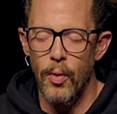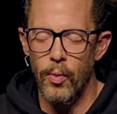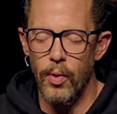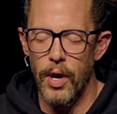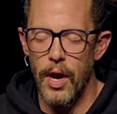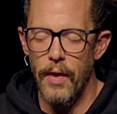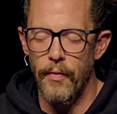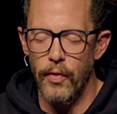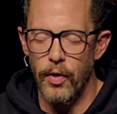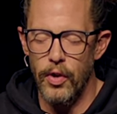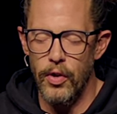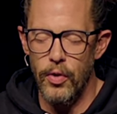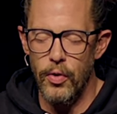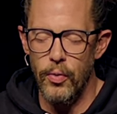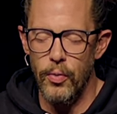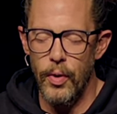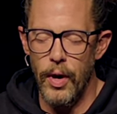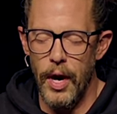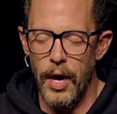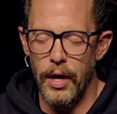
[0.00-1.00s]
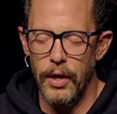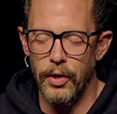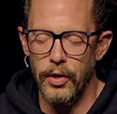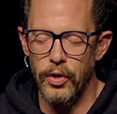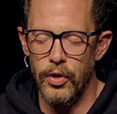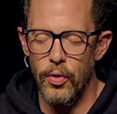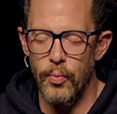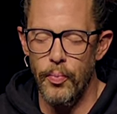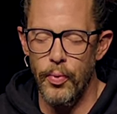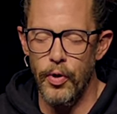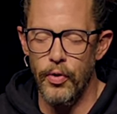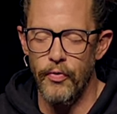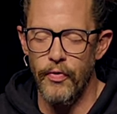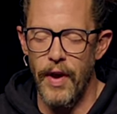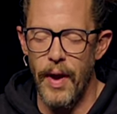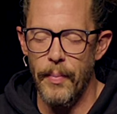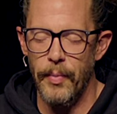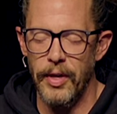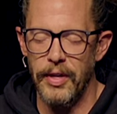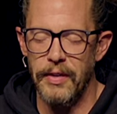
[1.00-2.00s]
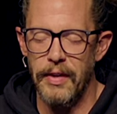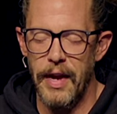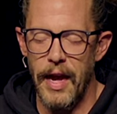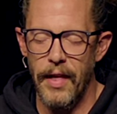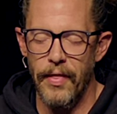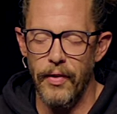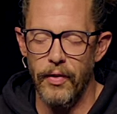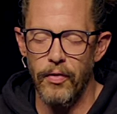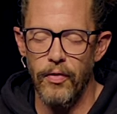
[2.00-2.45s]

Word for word: wherever you put family together.